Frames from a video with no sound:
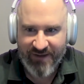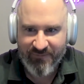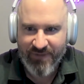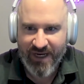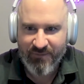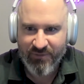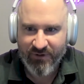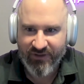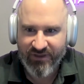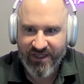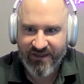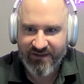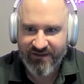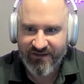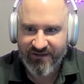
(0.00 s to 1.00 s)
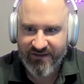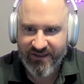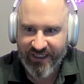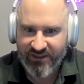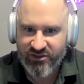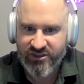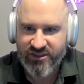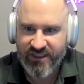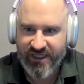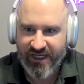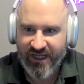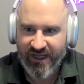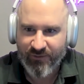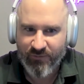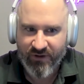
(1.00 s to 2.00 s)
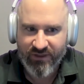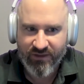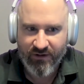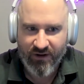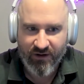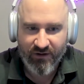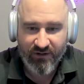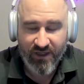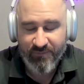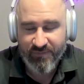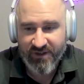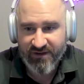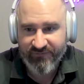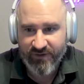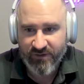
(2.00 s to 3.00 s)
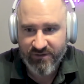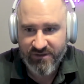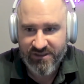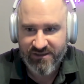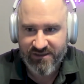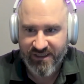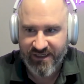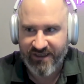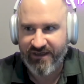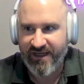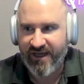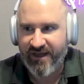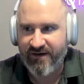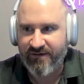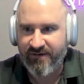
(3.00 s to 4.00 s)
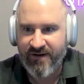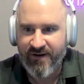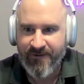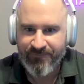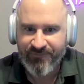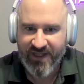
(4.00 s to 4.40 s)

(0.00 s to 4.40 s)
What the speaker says: that paper thin niche with a company that focuses in it, and